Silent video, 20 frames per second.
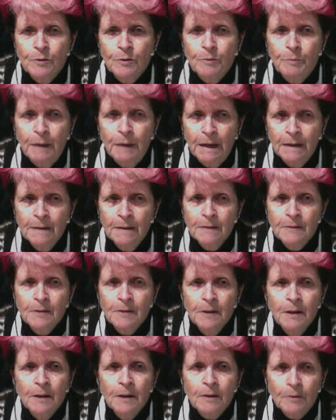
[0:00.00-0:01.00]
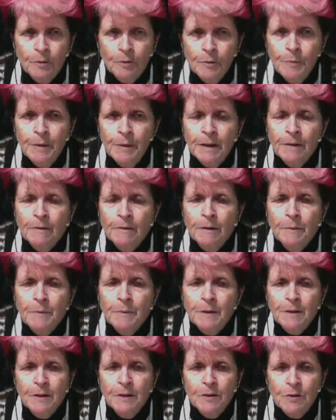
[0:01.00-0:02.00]
balance, grouping and
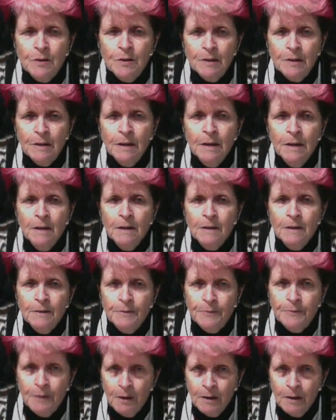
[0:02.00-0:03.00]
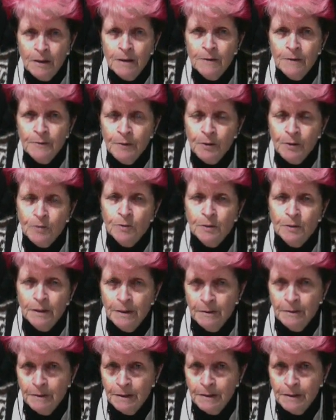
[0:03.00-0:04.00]
repetition, defined focal
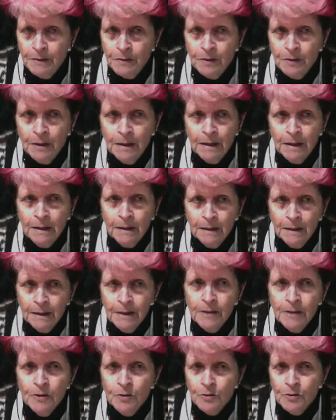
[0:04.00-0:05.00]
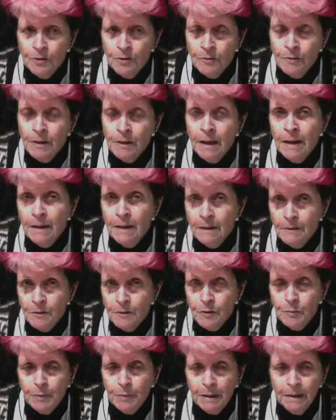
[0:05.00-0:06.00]
areas, clear use of negative
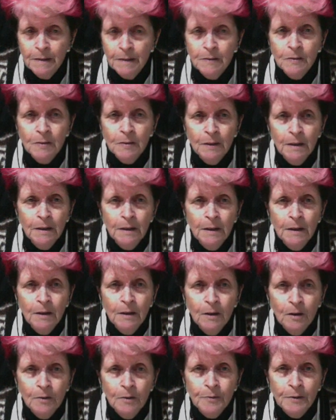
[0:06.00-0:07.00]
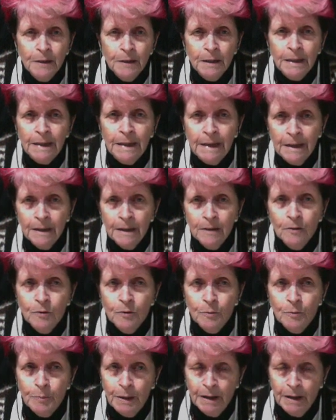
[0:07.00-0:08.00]
space, often linear or
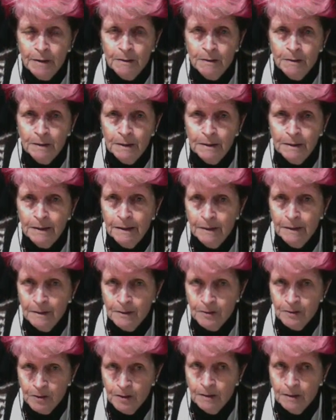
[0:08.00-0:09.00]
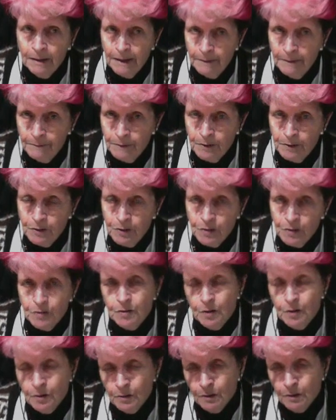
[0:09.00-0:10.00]
parallel style emphasis.
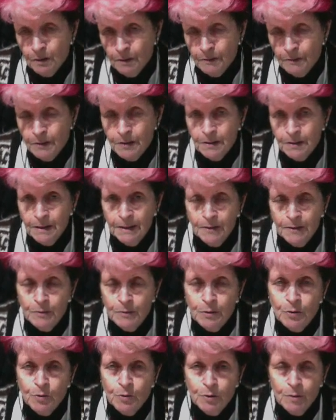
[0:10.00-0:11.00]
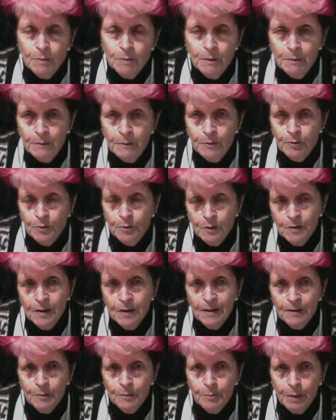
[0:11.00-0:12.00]
So obviously, as we talked about before, this
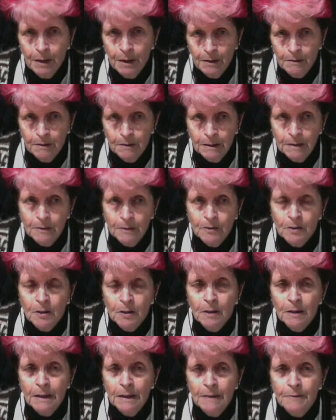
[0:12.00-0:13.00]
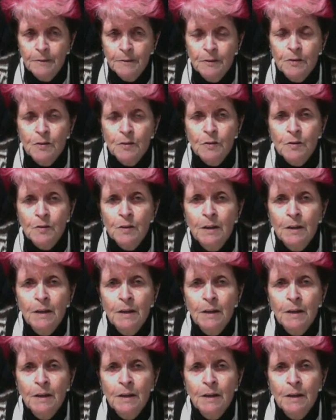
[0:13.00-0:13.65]
has a parallel style emphasis,